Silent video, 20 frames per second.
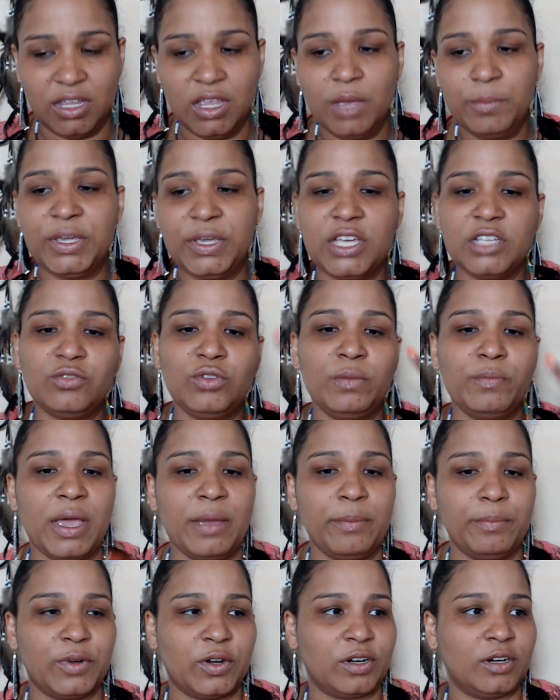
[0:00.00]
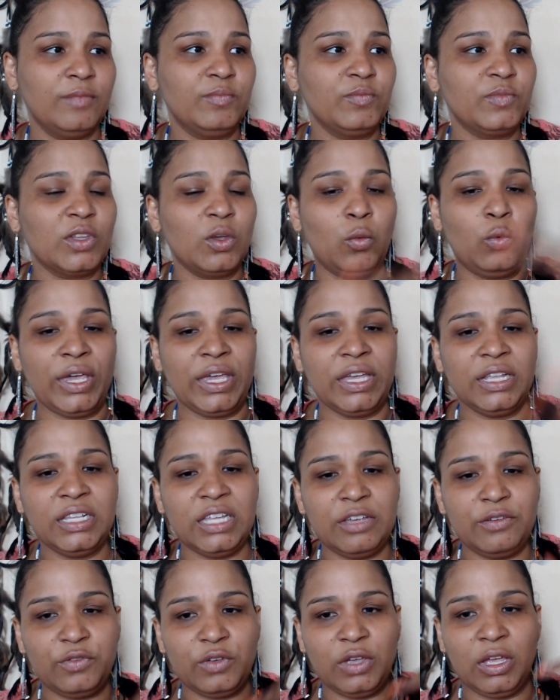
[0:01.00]
Because remember,
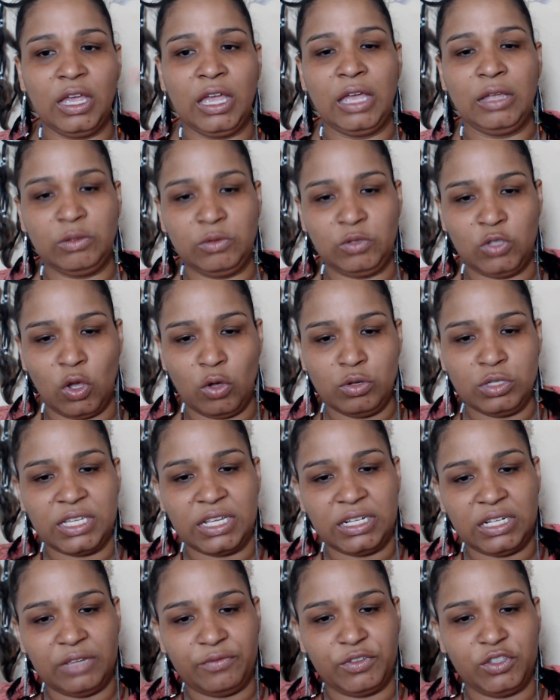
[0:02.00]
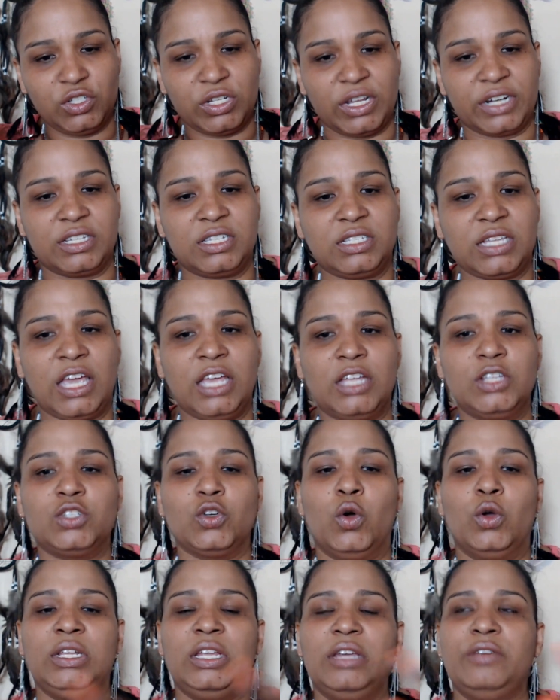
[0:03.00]
those that live in the United States
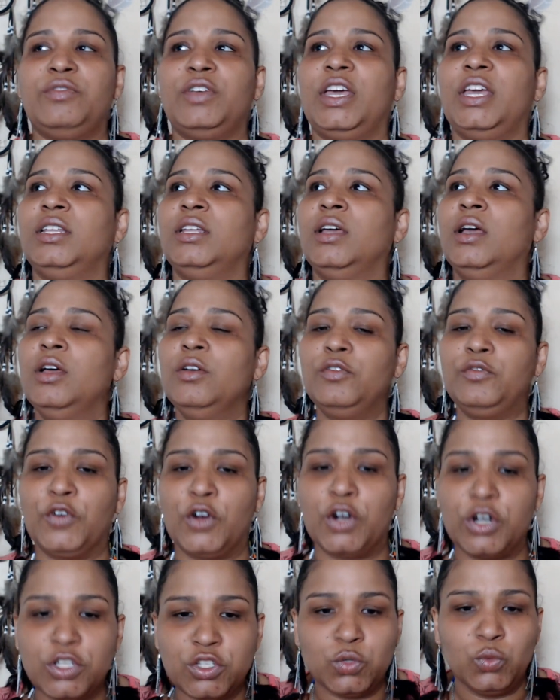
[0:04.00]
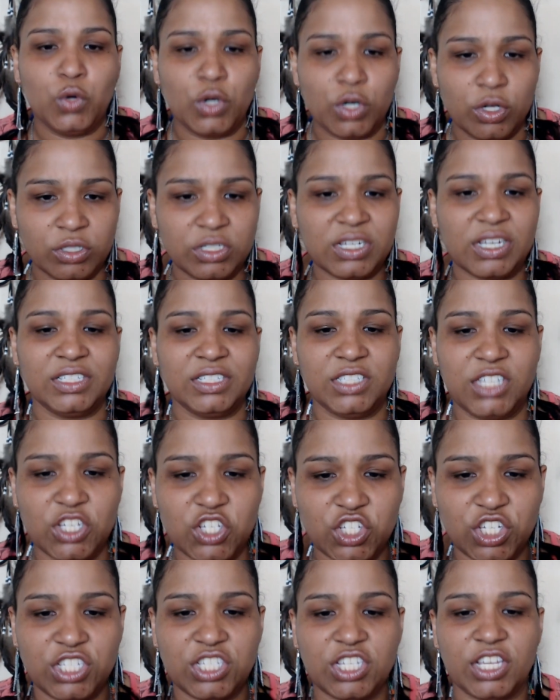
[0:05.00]
or live in first world
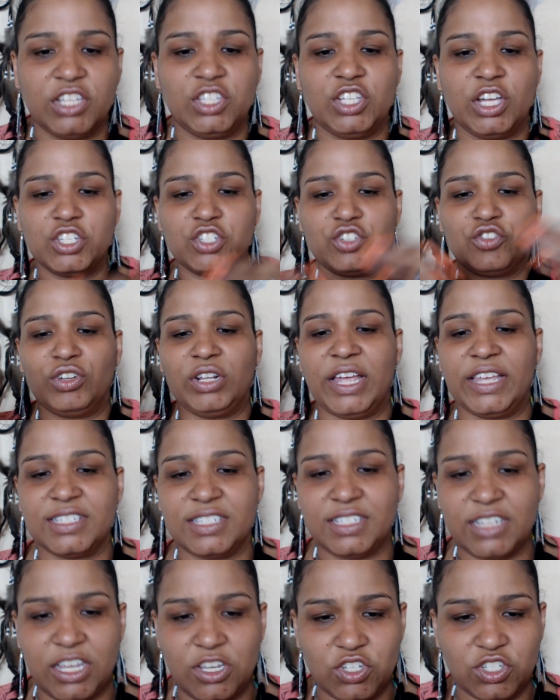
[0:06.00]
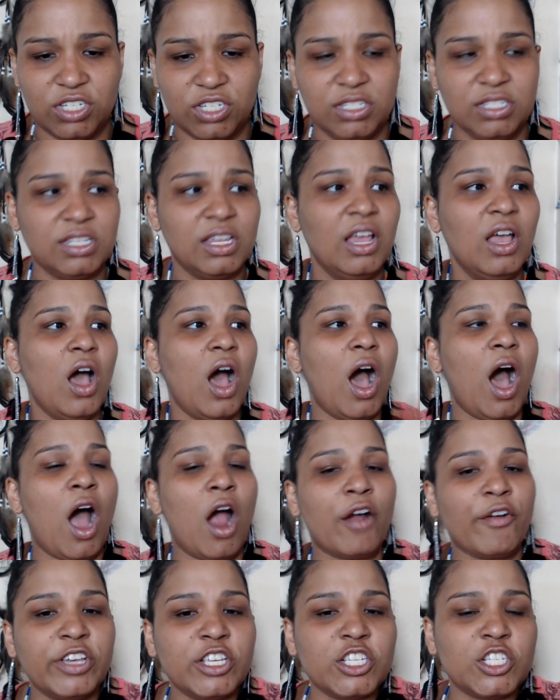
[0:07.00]
conditions, industrialized nations,
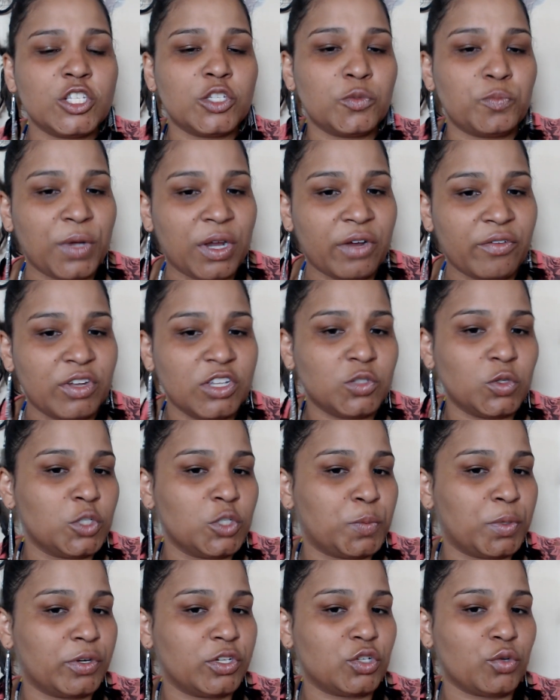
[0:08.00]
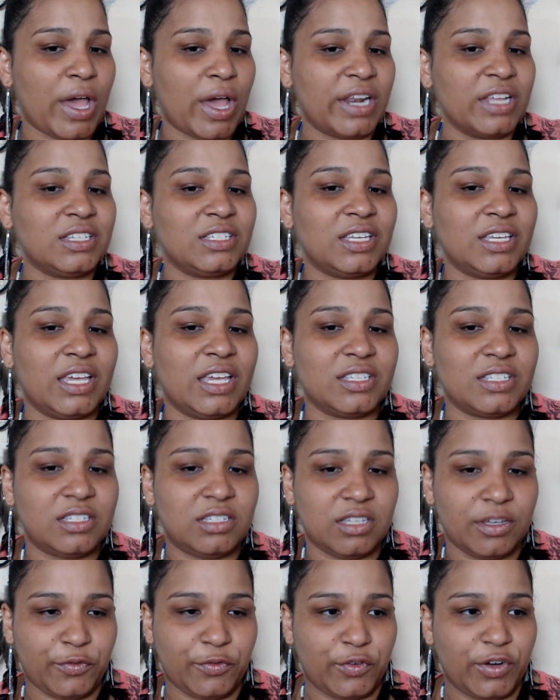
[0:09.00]
our experience with spirituality is
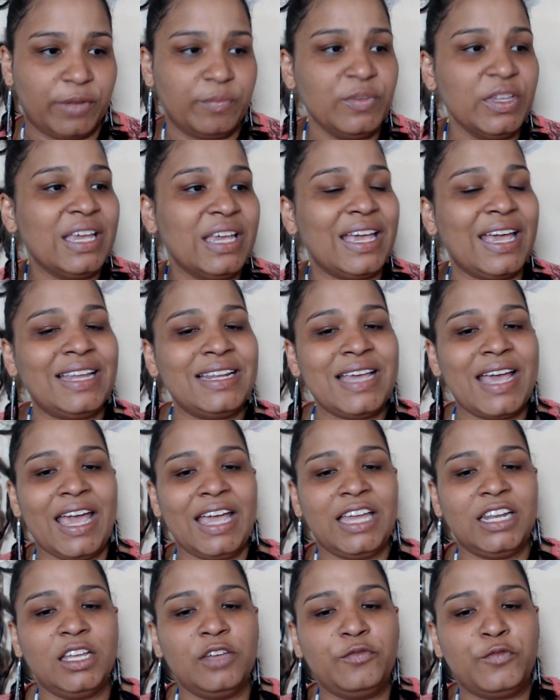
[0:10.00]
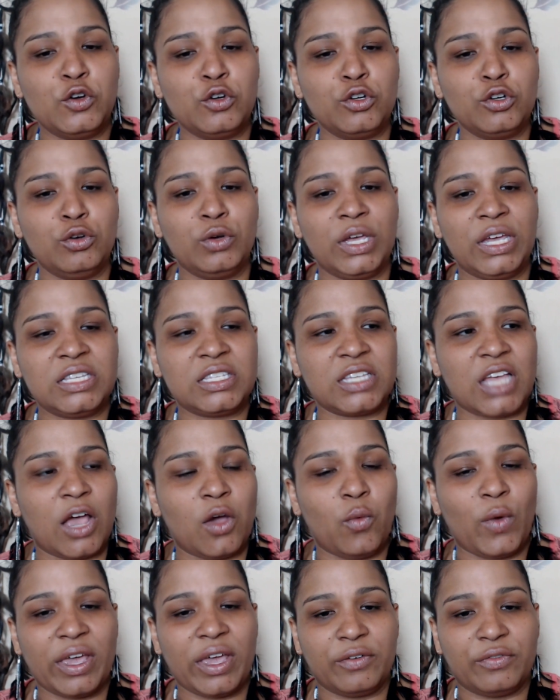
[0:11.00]
different. In Haiti, voodoo is a
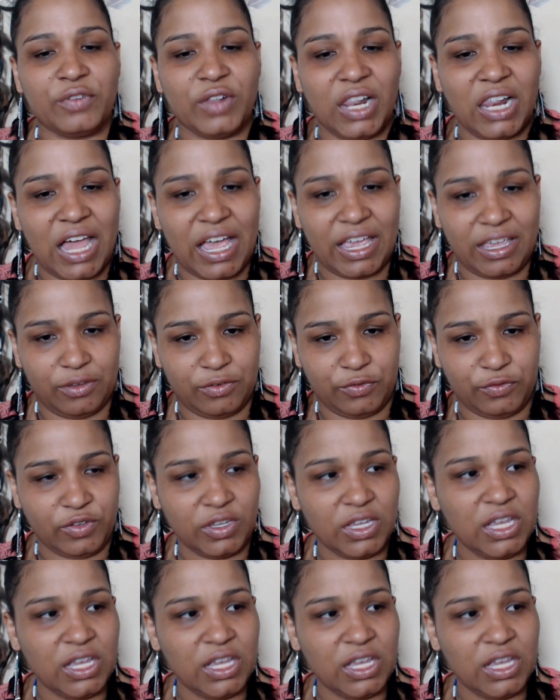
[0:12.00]
way of life.